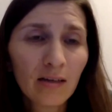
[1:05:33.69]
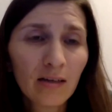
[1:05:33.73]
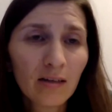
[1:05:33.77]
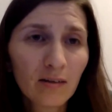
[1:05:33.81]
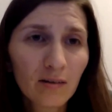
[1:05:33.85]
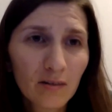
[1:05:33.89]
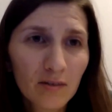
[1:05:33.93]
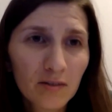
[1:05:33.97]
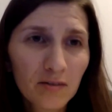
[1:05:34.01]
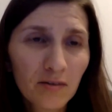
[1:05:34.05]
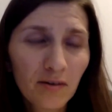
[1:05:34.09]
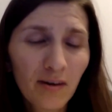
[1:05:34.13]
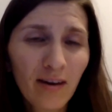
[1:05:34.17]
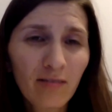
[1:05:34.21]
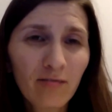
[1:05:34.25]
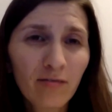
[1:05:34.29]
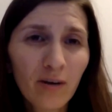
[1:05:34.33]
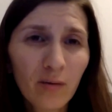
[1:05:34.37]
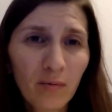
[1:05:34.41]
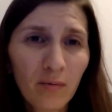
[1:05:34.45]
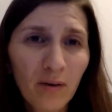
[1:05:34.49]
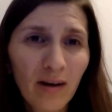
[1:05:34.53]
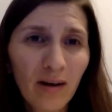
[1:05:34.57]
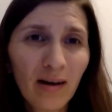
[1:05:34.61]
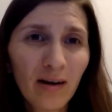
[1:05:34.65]
Also, I am
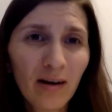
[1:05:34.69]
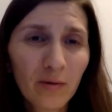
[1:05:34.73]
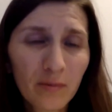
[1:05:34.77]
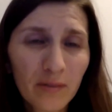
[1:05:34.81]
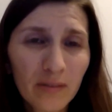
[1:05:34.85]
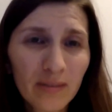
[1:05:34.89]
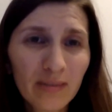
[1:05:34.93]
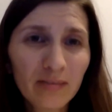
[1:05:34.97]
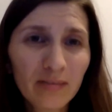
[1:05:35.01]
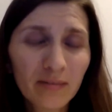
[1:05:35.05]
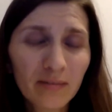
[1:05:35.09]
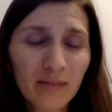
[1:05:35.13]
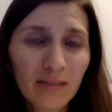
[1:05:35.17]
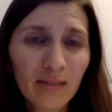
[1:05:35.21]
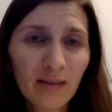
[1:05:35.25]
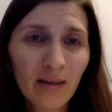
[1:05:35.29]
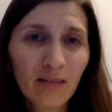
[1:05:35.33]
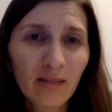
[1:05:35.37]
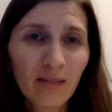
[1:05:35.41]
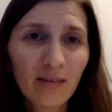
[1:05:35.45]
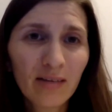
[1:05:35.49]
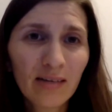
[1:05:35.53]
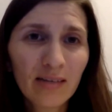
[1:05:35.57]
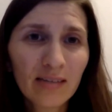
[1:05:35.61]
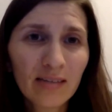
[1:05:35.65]
familiar with
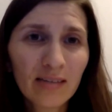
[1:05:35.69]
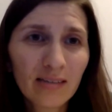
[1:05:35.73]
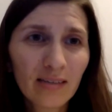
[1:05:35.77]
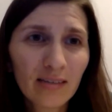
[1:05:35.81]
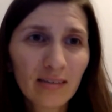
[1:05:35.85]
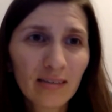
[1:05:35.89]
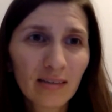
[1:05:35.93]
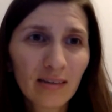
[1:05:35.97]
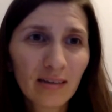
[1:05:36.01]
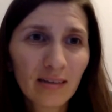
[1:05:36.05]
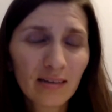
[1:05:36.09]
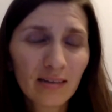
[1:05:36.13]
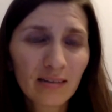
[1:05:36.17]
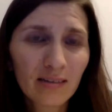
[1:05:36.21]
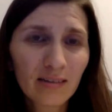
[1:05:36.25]
Alvarez and